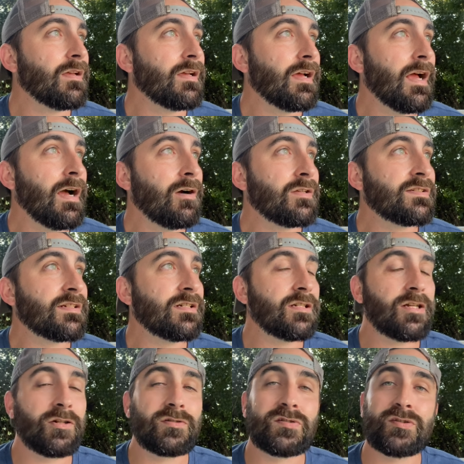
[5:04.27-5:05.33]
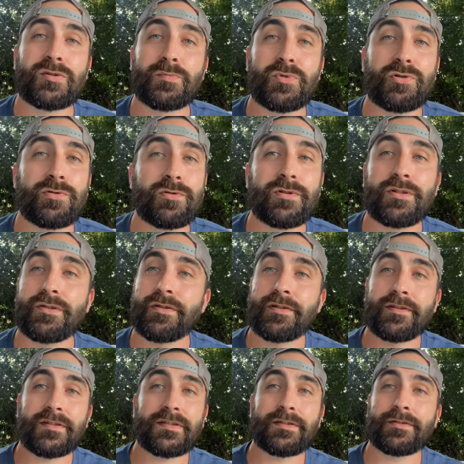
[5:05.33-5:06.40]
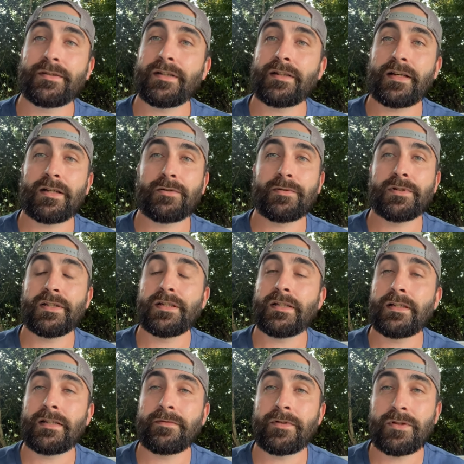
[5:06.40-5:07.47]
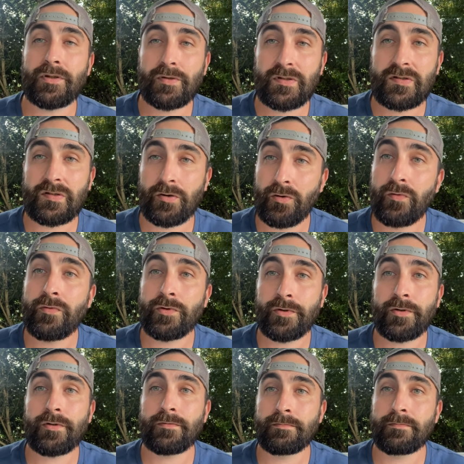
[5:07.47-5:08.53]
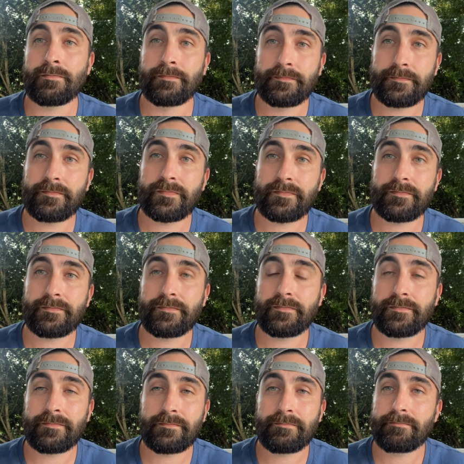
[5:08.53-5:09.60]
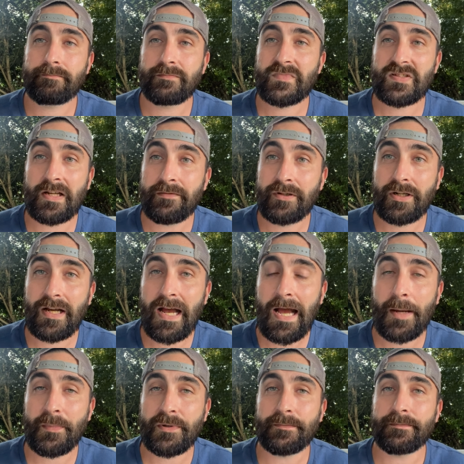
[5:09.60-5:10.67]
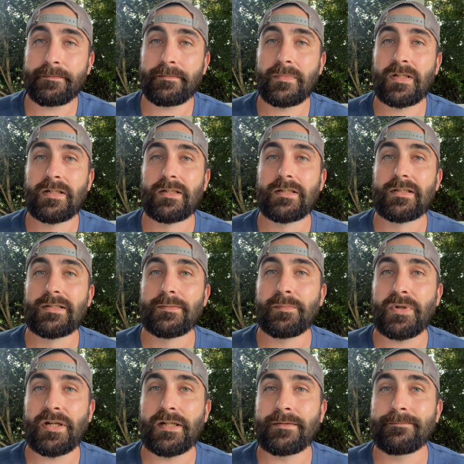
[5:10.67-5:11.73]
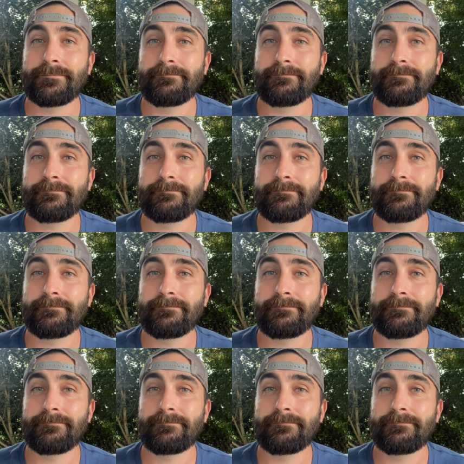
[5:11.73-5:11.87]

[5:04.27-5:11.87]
how it's going to go to the moon and you're going to still get equity even though it's over and it's never going to happen. But